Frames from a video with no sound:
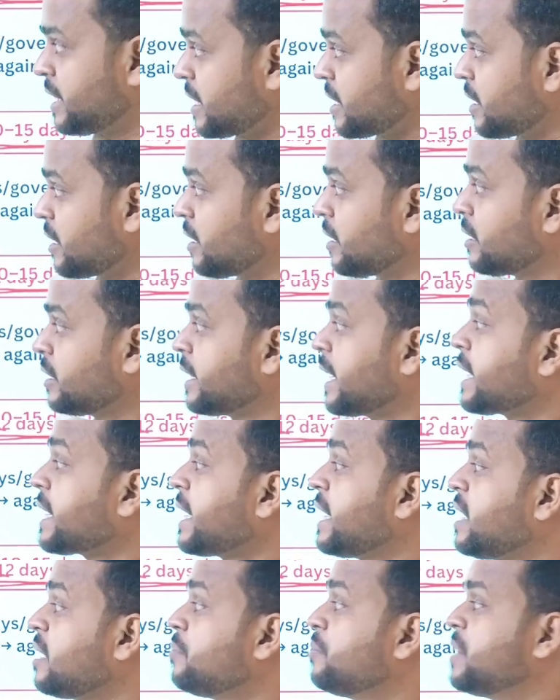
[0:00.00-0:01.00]
that
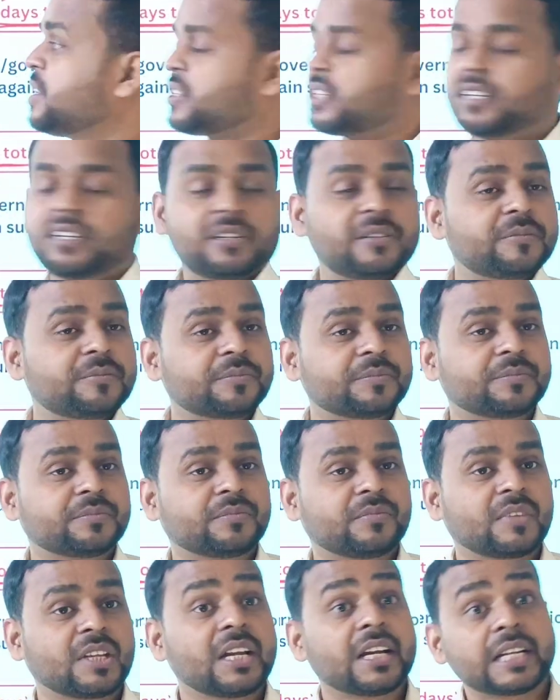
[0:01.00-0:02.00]
I have mentioned.
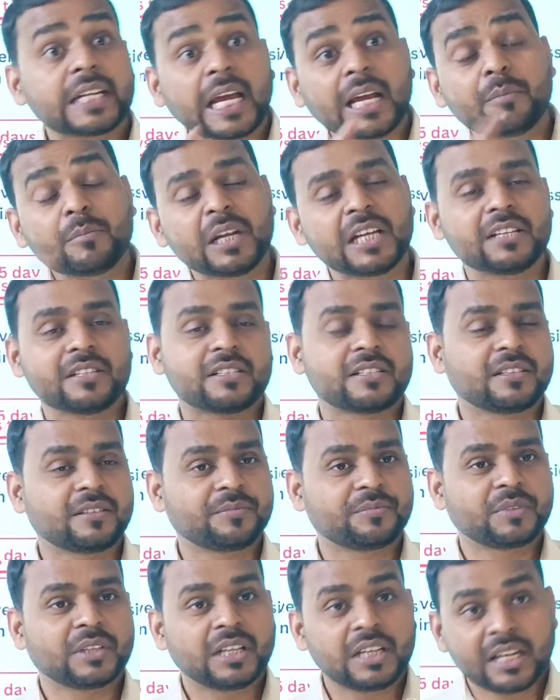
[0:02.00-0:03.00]
Timelines,
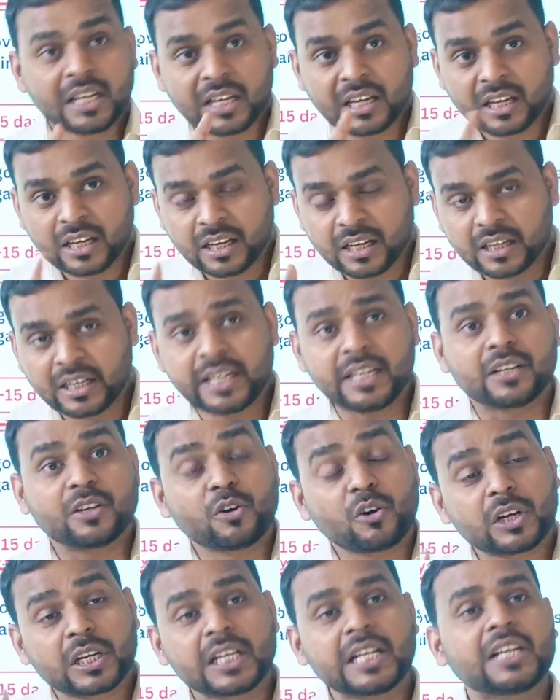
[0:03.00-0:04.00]

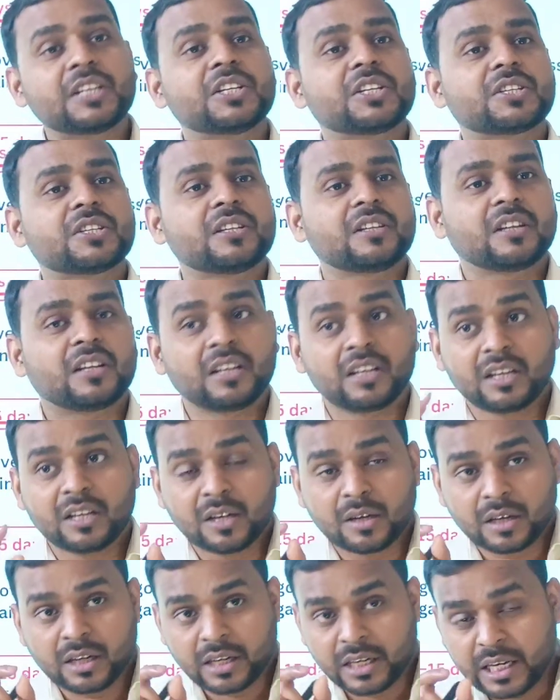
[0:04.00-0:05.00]
right? Organization,
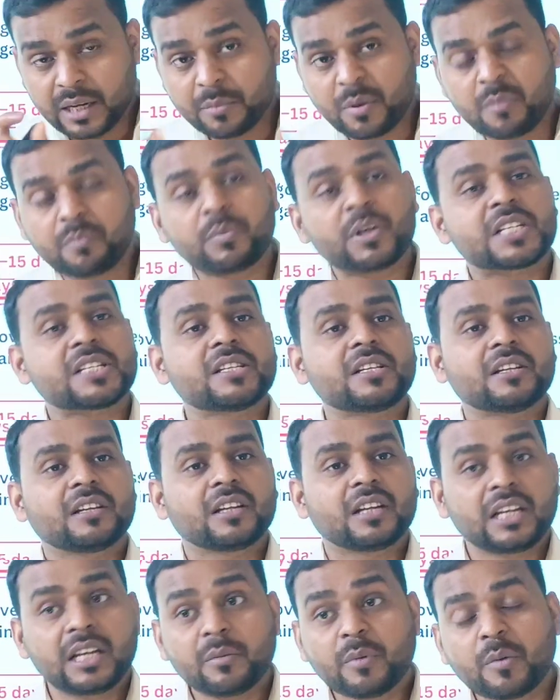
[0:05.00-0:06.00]
name of
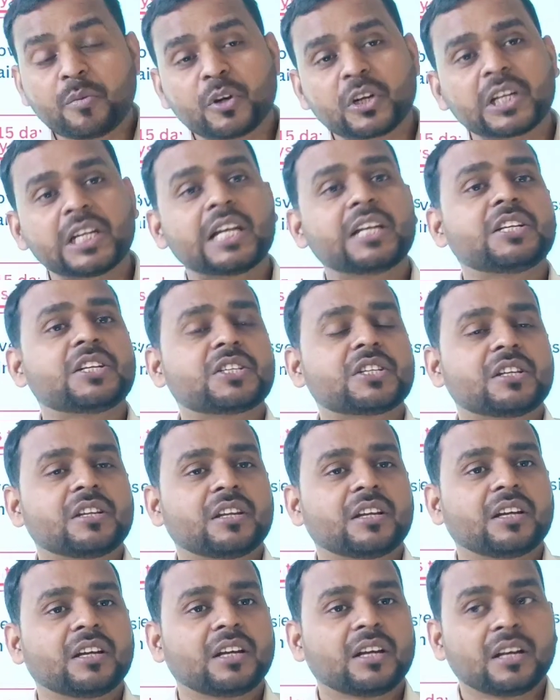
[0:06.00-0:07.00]
person, name of
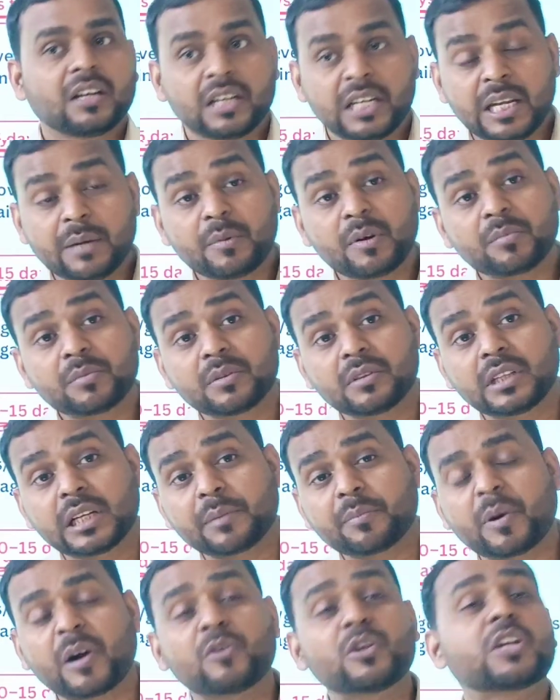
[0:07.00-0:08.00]
organization, name of
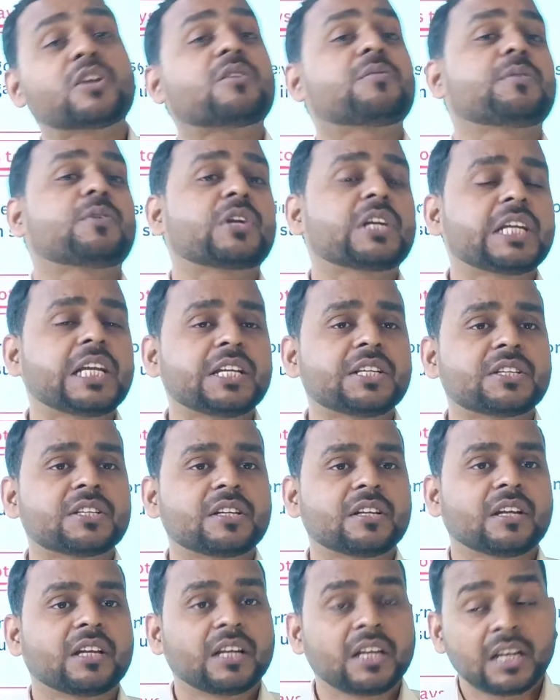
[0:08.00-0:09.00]
the founder of
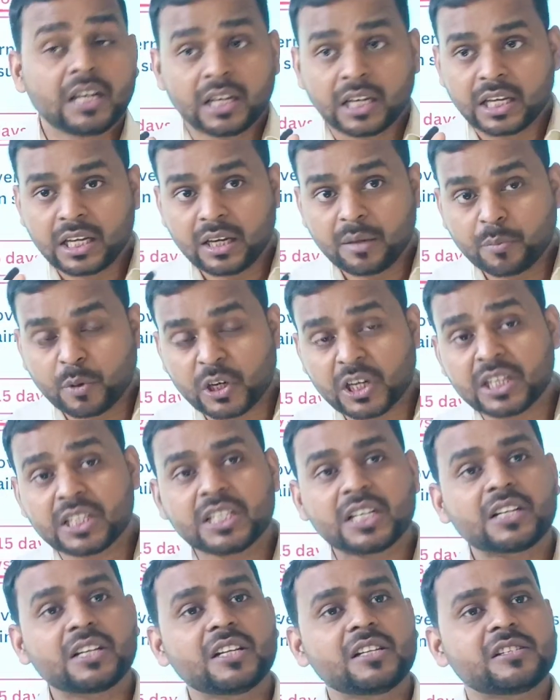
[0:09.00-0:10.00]
organization,
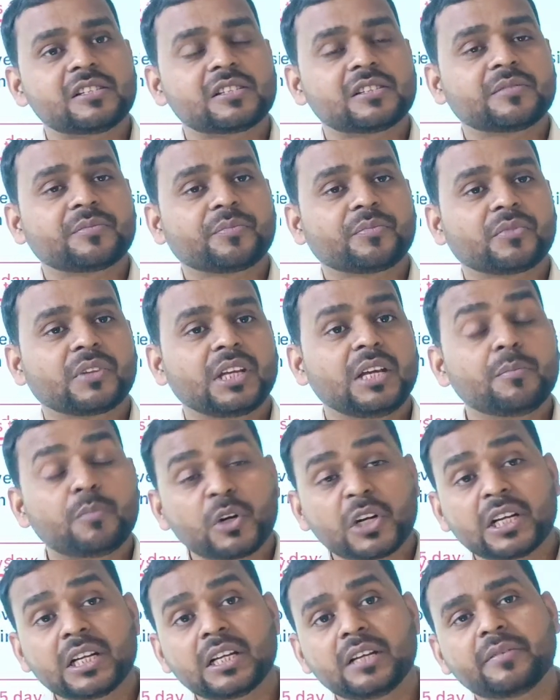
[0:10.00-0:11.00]
important journals,
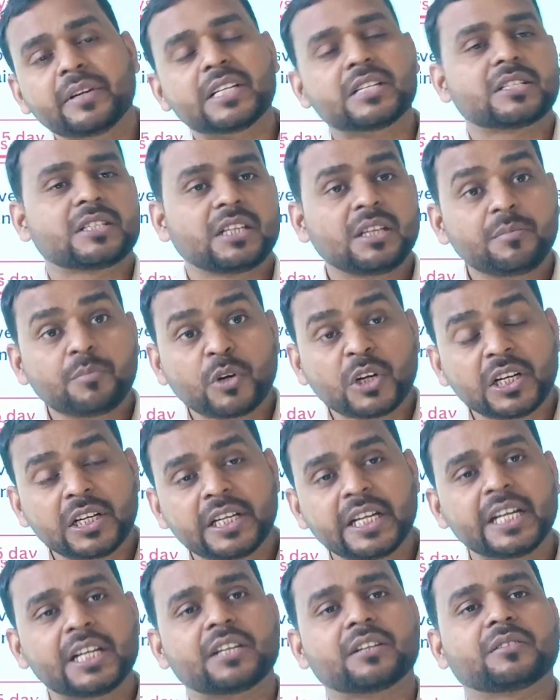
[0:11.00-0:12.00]
important events,
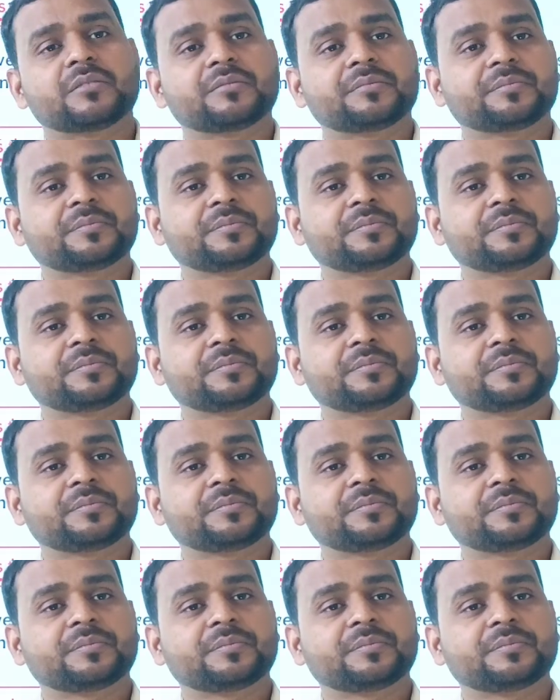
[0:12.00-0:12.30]
important date,